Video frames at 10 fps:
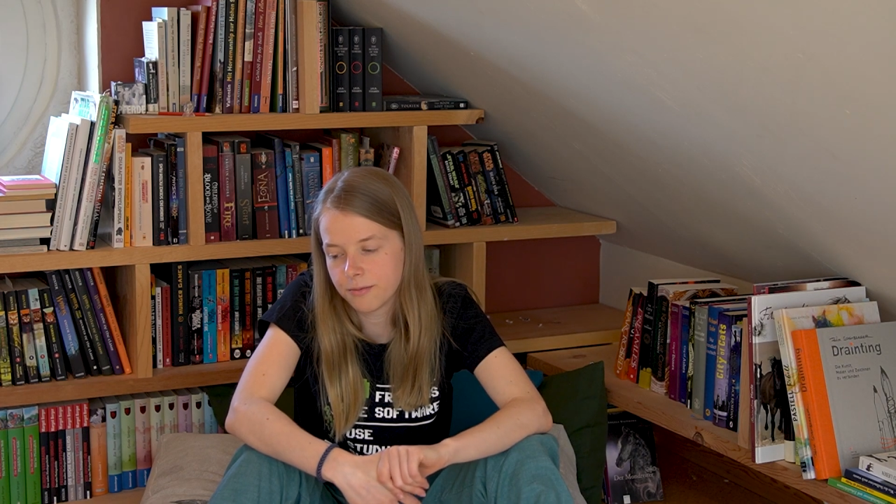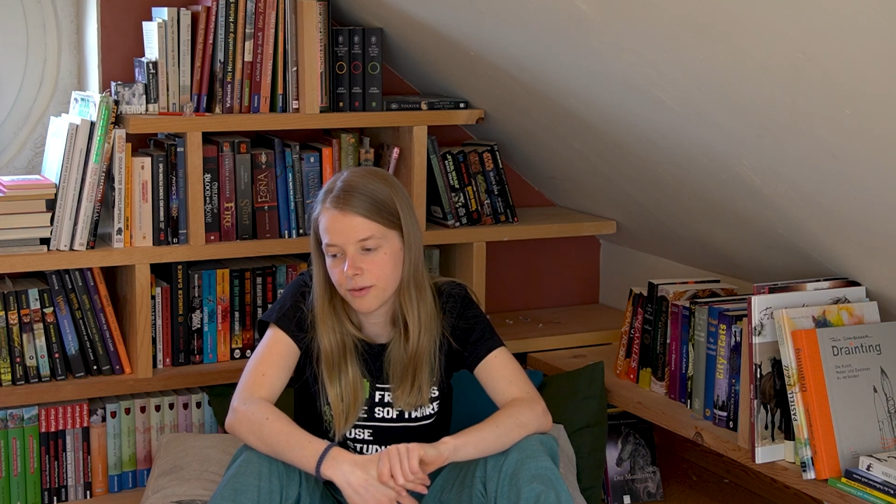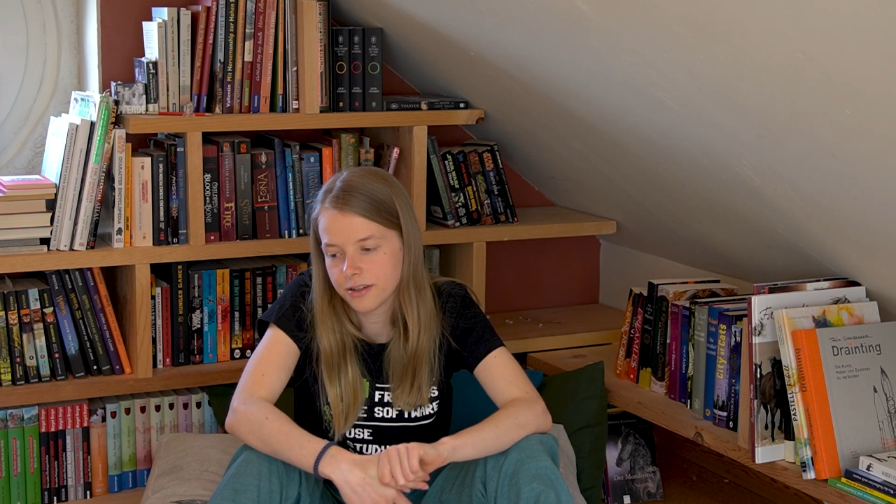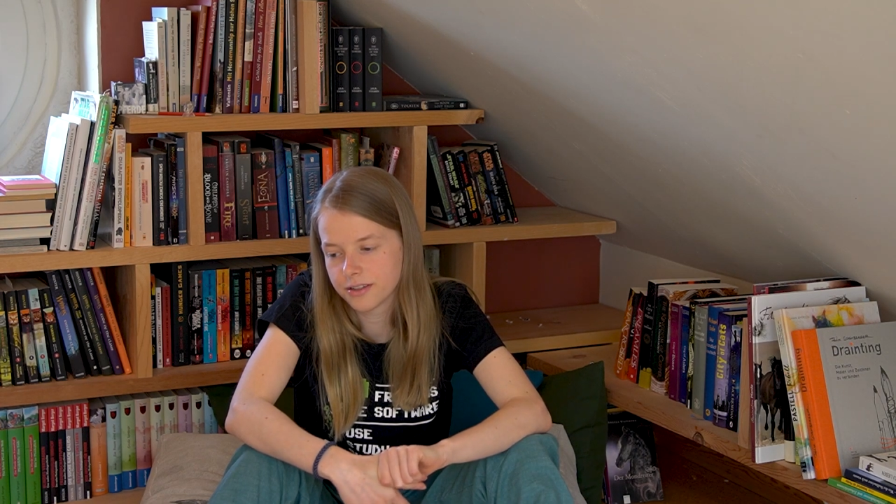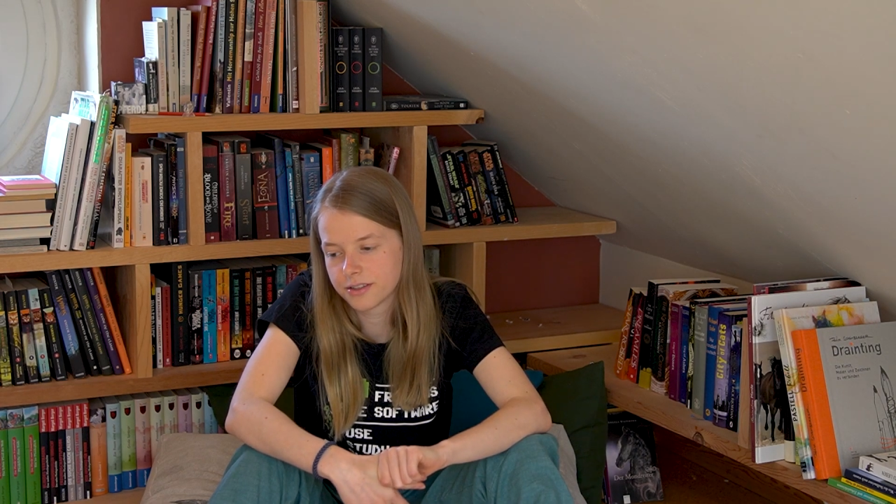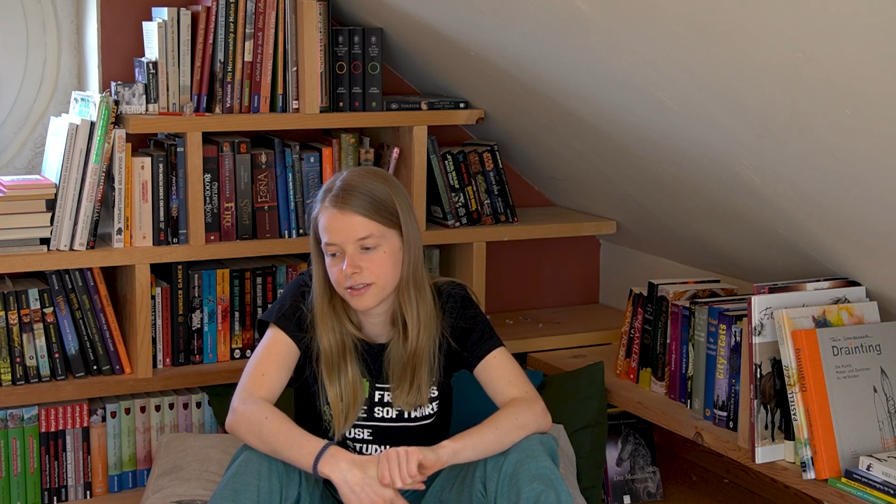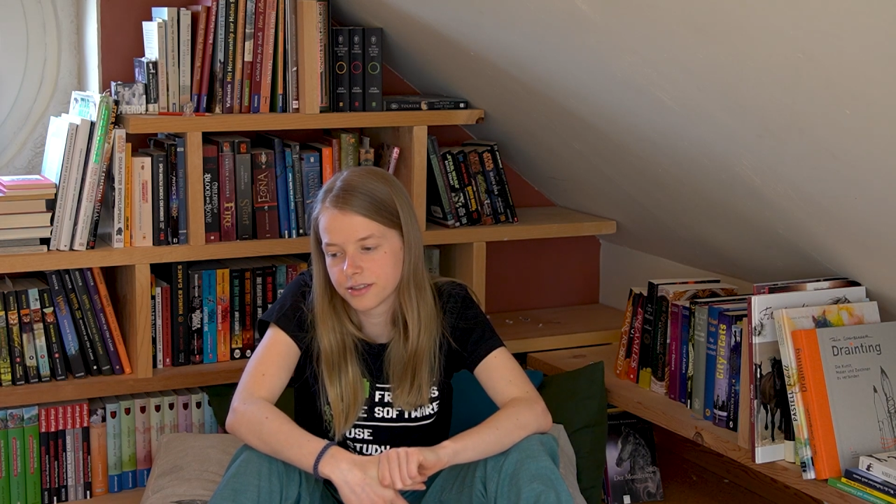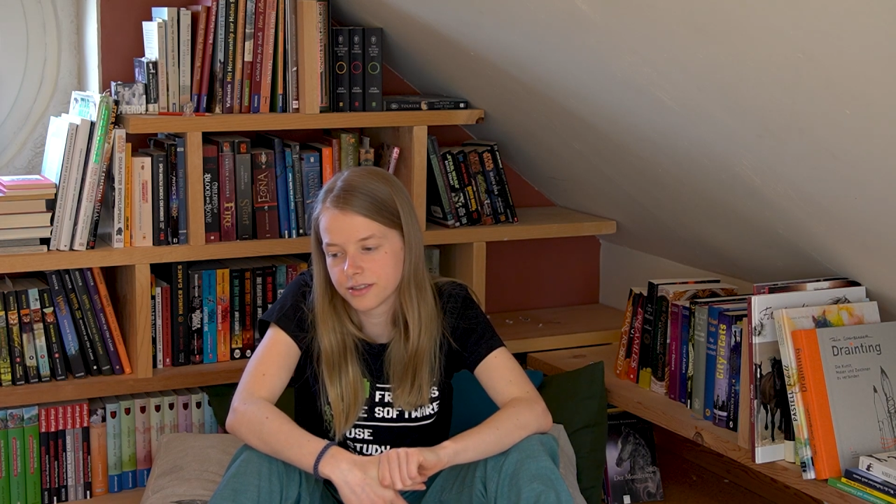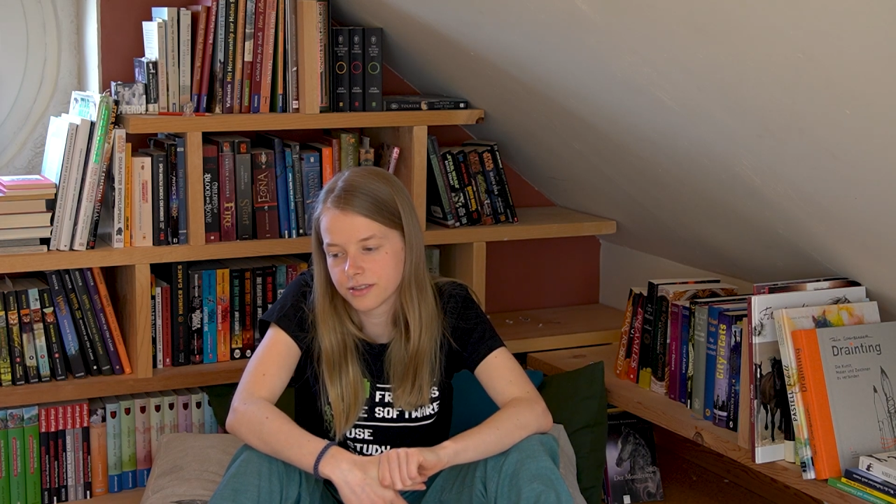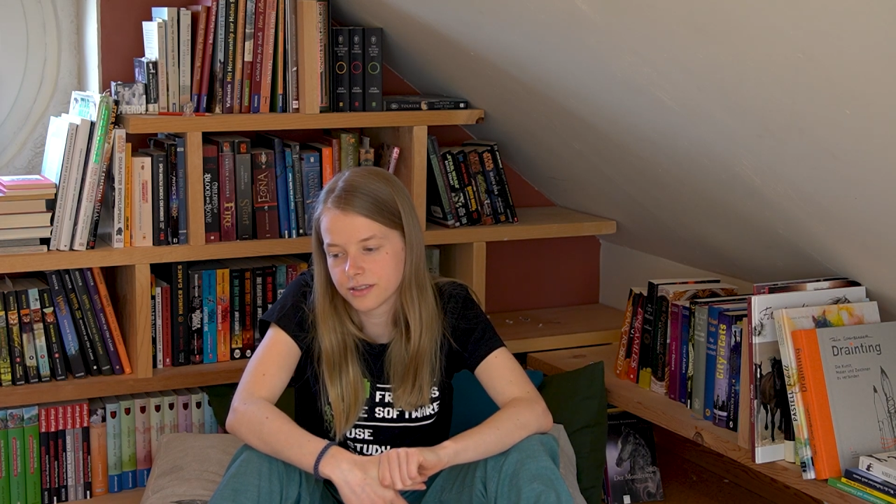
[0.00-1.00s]
wanted
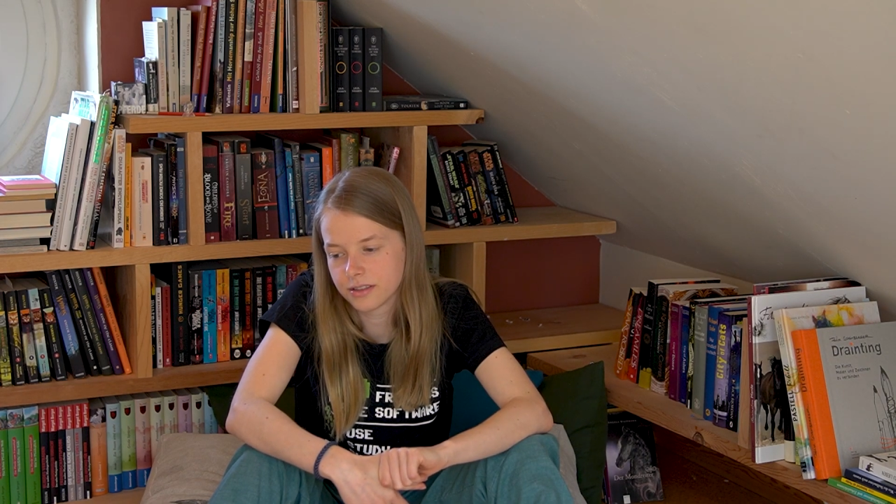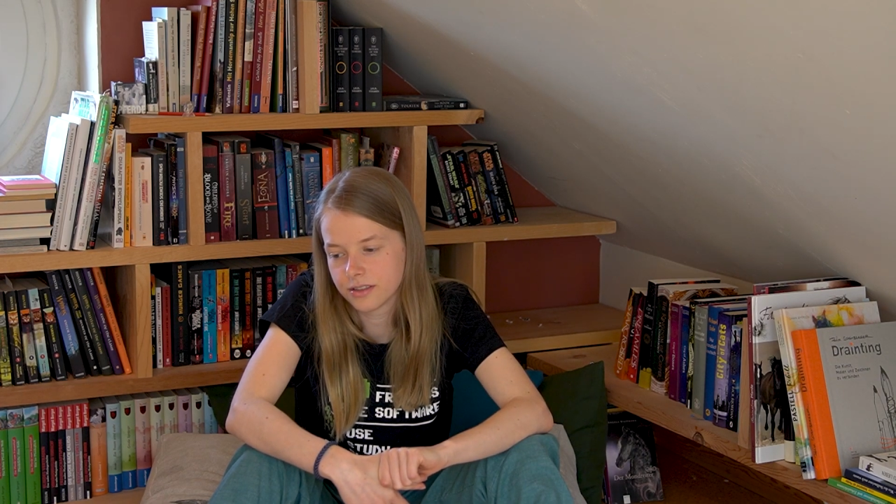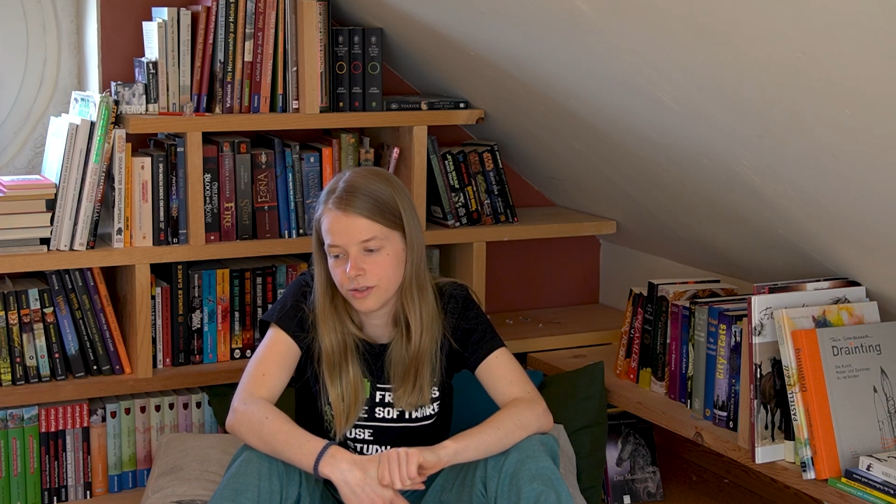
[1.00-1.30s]
to